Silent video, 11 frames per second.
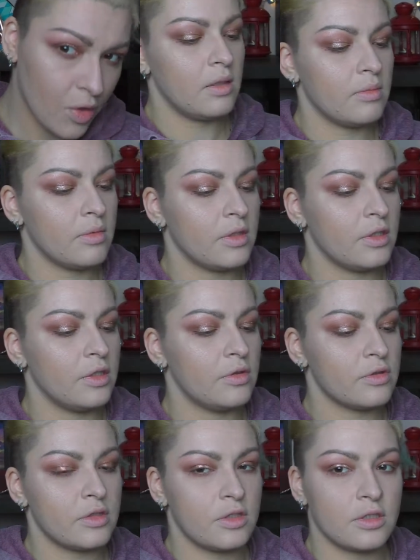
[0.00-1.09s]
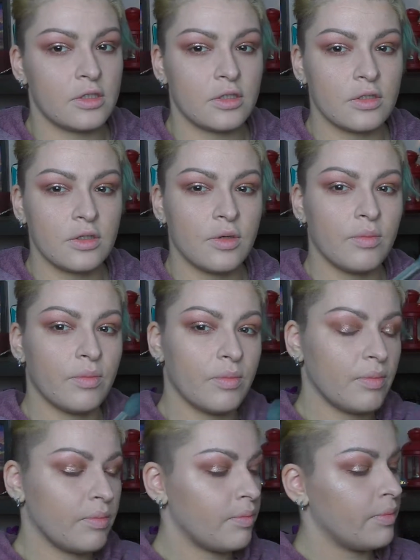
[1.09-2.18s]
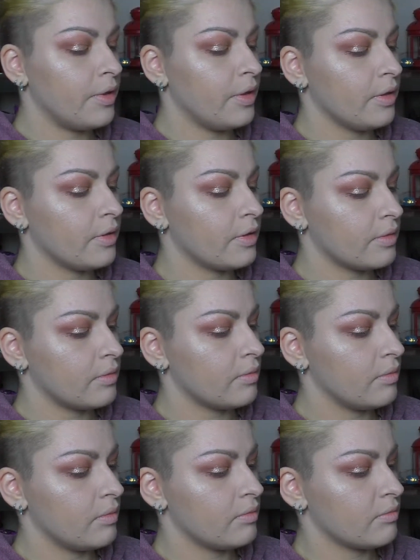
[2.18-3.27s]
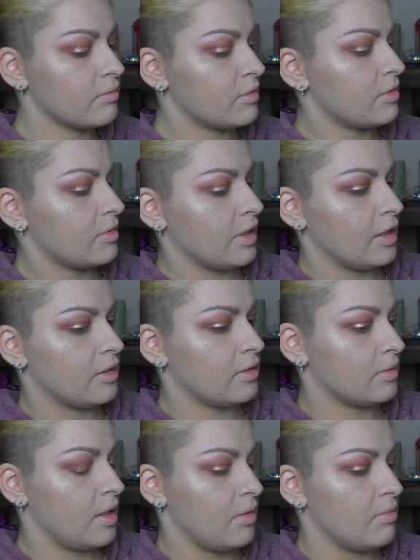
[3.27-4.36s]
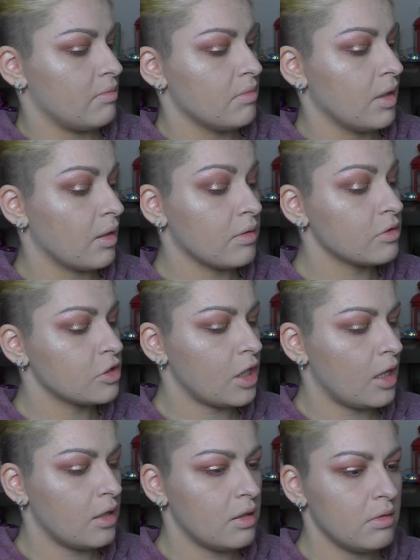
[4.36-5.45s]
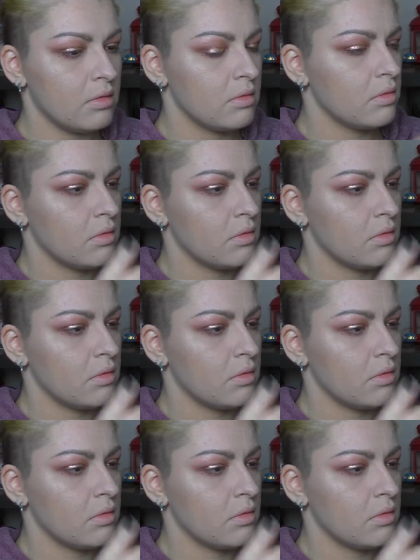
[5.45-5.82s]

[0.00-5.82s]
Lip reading: Now I'm gonna use this pink, like a middle shade.